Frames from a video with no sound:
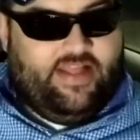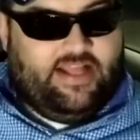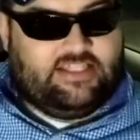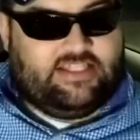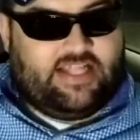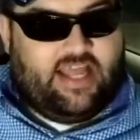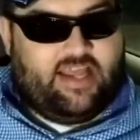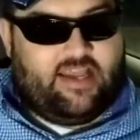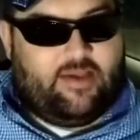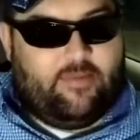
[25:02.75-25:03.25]

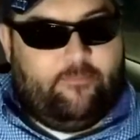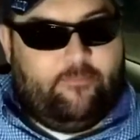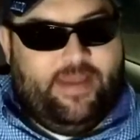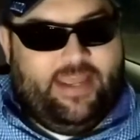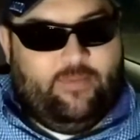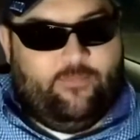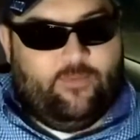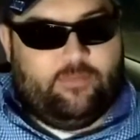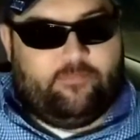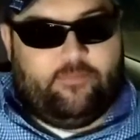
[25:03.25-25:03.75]
that's like
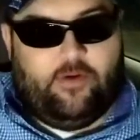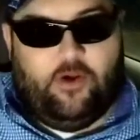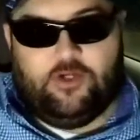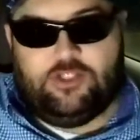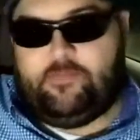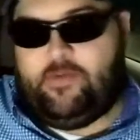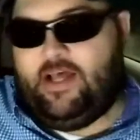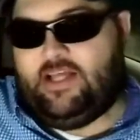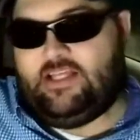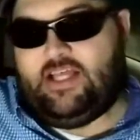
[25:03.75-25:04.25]
competing with
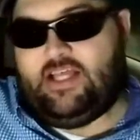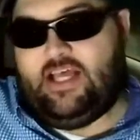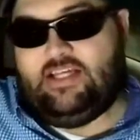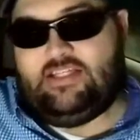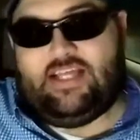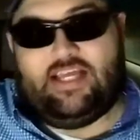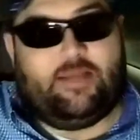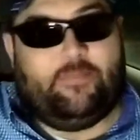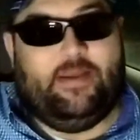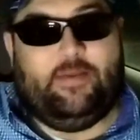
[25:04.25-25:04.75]
post
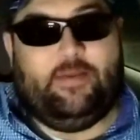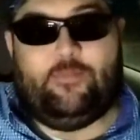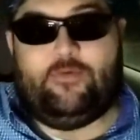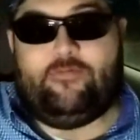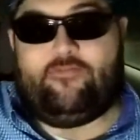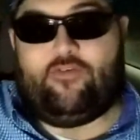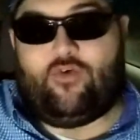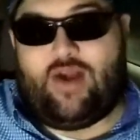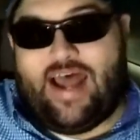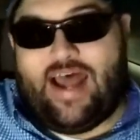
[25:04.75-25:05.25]
That's like competing
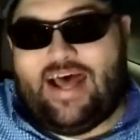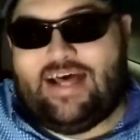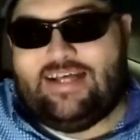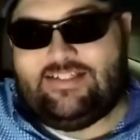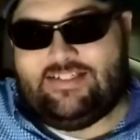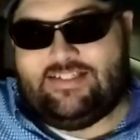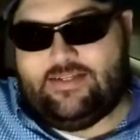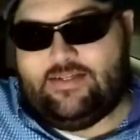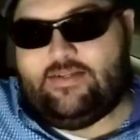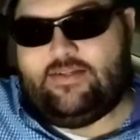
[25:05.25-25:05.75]
with
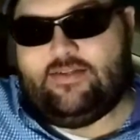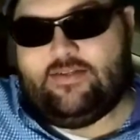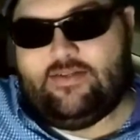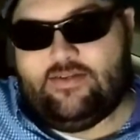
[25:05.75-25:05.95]
Verizon,